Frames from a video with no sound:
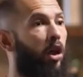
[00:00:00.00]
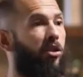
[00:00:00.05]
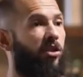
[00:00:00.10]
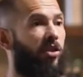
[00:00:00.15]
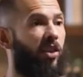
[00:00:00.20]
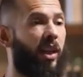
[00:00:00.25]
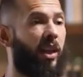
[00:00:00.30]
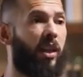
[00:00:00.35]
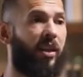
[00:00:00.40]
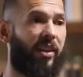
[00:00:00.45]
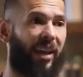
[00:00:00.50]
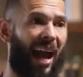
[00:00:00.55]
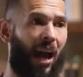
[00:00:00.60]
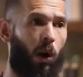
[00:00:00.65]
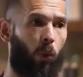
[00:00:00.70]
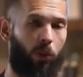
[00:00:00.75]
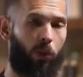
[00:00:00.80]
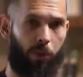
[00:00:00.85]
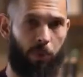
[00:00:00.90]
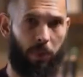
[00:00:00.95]
Sitting
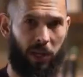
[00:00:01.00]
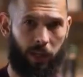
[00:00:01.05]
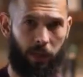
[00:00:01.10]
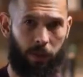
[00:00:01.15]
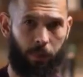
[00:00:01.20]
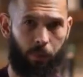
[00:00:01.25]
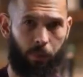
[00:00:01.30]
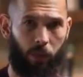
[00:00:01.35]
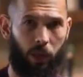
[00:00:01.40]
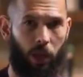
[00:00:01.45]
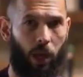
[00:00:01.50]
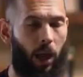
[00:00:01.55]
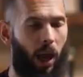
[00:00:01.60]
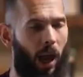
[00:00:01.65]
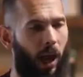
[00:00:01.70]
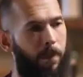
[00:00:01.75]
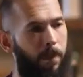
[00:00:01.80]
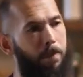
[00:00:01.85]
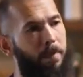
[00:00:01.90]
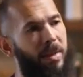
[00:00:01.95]
down with me
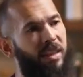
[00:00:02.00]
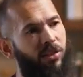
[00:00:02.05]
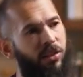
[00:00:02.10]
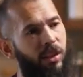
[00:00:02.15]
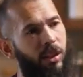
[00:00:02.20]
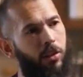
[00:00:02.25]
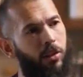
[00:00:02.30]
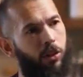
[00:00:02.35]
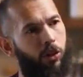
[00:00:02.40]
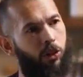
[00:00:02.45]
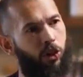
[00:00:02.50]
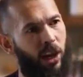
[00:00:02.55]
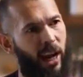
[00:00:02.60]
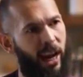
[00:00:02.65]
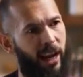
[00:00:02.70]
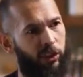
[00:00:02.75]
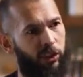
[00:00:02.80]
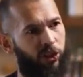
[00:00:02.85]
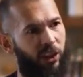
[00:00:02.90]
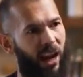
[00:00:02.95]
and missing the
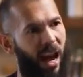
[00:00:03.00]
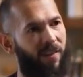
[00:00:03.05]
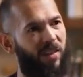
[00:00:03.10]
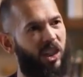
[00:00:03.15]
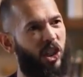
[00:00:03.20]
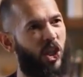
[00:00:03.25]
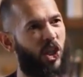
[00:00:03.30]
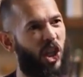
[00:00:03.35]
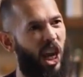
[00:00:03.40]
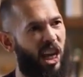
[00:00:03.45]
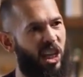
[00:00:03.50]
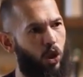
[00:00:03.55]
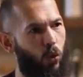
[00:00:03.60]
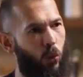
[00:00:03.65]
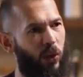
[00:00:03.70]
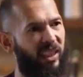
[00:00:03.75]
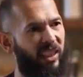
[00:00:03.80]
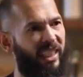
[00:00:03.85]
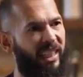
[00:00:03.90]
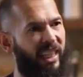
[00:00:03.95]
chance to have a
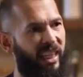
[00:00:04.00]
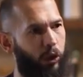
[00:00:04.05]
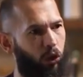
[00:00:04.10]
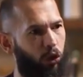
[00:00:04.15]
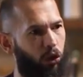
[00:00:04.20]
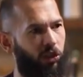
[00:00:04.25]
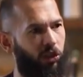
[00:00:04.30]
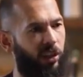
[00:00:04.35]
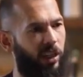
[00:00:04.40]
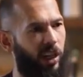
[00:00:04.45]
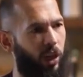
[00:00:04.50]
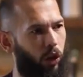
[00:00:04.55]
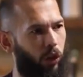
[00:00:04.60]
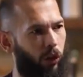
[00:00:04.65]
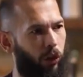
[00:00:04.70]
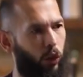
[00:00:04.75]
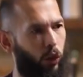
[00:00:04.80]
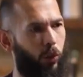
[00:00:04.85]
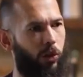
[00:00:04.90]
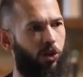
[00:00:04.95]
genuinely interesting
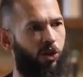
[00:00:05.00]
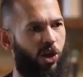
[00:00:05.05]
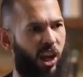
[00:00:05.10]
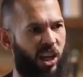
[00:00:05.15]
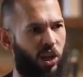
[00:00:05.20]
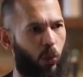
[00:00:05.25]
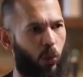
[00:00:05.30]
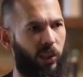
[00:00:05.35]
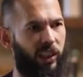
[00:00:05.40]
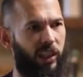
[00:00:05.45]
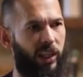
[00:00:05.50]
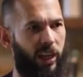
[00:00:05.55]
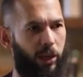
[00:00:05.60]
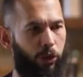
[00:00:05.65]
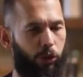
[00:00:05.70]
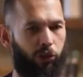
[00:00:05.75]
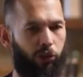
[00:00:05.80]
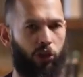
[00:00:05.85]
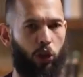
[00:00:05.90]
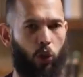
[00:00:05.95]
interview with genuinely
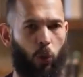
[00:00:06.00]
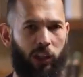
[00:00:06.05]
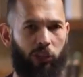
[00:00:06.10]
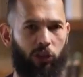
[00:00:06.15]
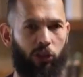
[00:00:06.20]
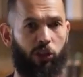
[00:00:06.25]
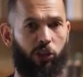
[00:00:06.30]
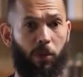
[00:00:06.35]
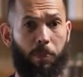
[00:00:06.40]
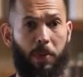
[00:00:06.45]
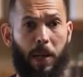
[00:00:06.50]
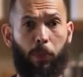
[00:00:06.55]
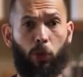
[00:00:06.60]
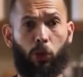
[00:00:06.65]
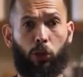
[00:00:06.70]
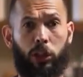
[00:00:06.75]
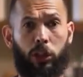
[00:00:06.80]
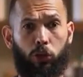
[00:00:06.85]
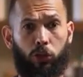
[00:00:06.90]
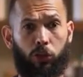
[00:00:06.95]
interesting questions that people
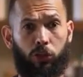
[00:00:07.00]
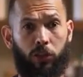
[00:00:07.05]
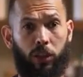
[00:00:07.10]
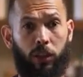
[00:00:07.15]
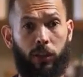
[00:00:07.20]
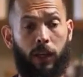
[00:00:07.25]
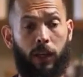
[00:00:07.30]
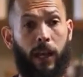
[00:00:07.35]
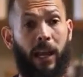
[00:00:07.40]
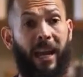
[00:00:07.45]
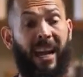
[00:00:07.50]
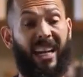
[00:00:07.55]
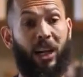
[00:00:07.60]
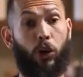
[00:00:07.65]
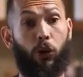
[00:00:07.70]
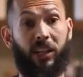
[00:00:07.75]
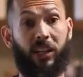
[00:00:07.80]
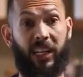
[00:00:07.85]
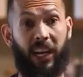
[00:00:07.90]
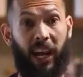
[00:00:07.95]
are interested in
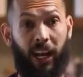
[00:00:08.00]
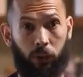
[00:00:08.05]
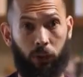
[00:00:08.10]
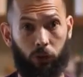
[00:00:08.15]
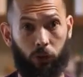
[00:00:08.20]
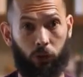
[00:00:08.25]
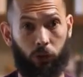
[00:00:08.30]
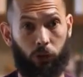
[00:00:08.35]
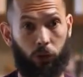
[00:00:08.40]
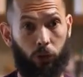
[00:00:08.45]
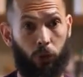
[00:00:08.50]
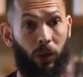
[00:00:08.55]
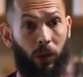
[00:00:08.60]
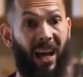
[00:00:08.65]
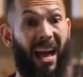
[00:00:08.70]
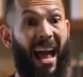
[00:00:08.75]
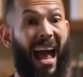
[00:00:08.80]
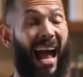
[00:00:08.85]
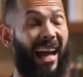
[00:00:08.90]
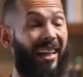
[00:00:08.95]
hearing the answers to,
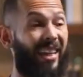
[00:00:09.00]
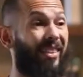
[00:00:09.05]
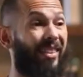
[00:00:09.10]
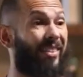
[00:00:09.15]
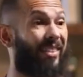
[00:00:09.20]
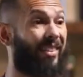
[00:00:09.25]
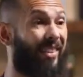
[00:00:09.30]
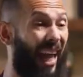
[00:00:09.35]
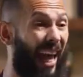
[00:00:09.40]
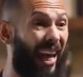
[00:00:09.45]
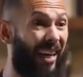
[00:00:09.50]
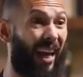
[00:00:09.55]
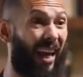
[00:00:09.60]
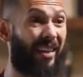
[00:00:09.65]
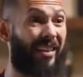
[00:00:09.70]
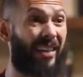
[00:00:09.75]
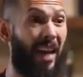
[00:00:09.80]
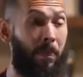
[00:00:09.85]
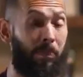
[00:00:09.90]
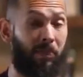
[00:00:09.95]
and instead
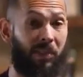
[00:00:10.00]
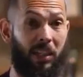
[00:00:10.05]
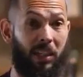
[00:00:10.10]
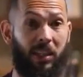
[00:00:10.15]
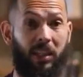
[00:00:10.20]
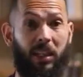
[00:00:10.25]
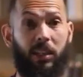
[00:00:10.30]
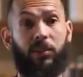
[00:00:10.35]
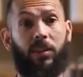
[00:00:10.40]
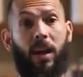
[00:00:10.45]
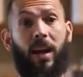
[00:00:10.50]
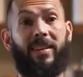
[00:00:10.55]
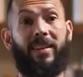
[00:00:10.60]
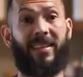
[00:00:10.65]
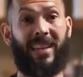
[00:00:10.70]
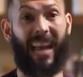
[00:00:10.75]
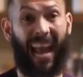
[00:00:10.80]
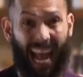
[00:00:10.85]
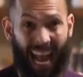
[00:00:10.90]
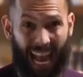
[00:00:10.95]
attempting this
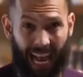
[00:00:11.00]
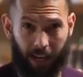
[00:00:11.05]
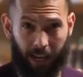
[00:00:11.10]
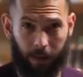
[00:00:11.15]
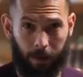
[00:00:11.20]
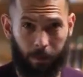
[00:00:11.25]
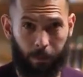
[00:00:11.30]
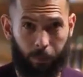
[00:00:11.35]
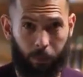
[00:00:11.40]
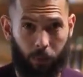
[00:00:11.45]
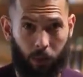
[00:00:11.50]
attack